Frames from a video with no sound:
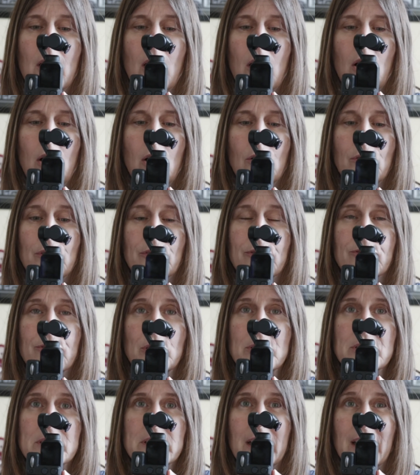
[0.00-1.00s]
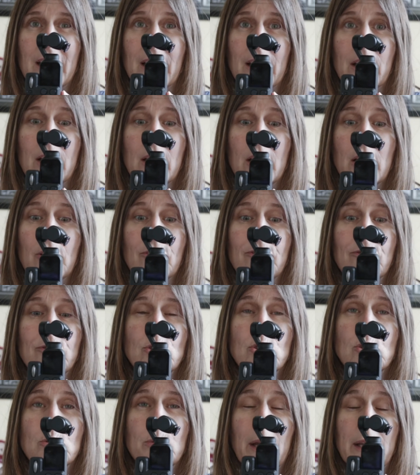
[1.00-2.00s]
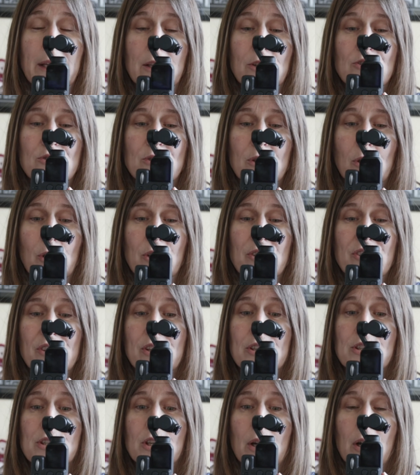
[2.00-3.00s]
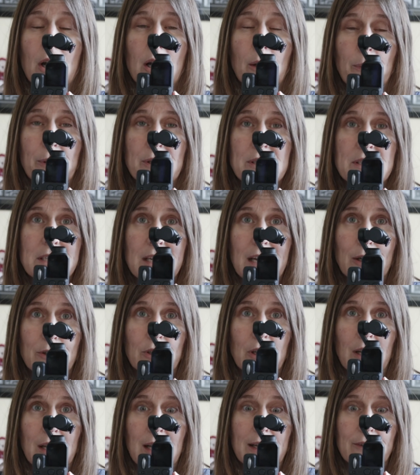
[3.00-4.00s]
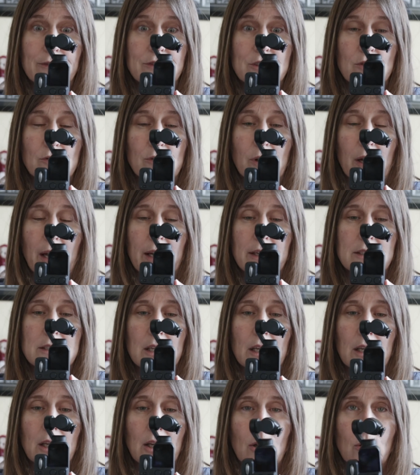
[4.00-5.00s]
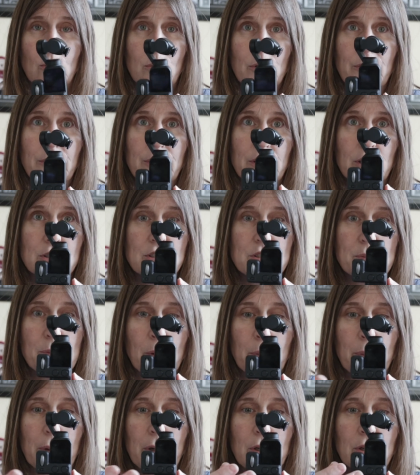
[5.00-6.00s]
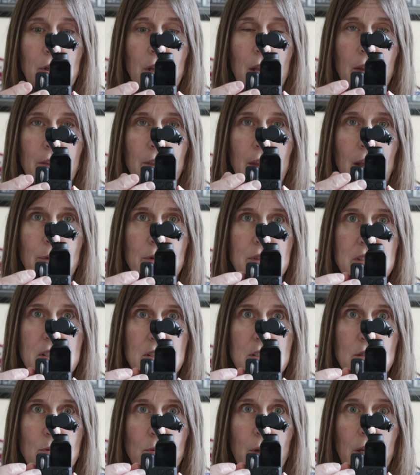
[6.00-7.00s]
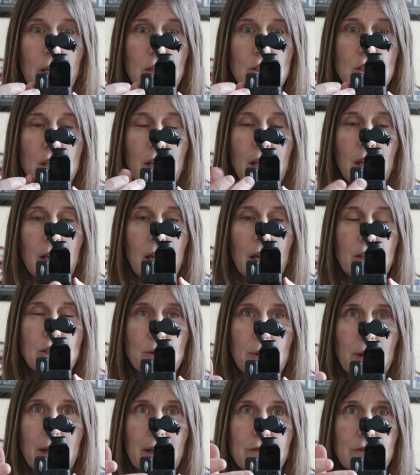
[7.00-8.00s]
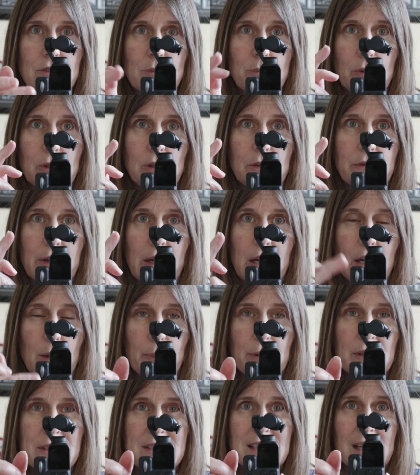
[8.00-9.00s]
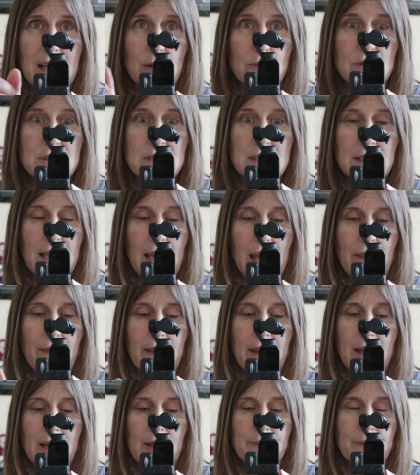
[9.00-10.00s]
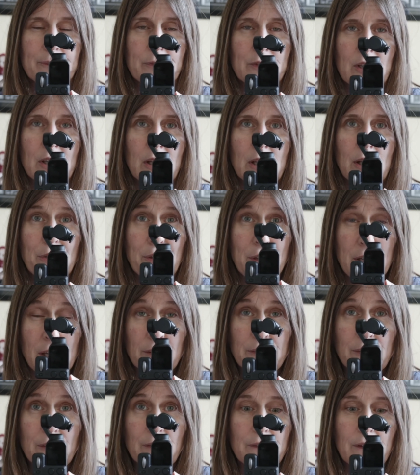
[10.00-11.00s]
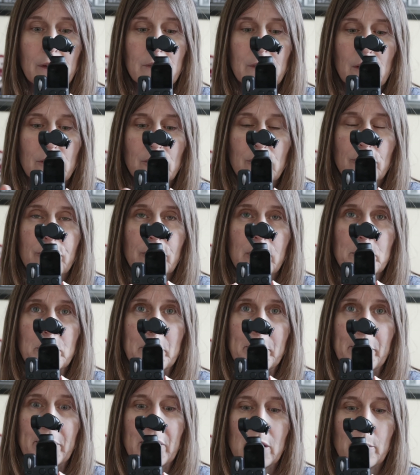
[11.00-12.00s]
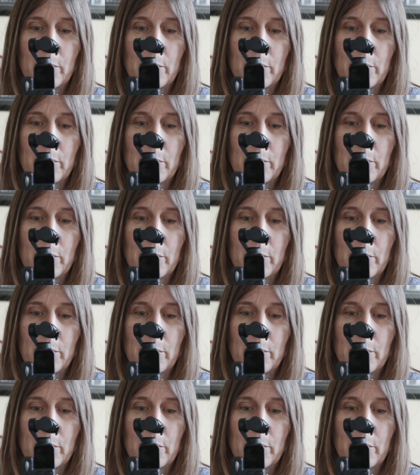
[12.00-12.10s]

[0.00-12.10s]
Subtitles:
on the front here, a four-way controller, so you can go up and down, left and right. With the Osmo Pocket, there is a switch and you have to move it up and down to get there. The other thing that the Fimi Palm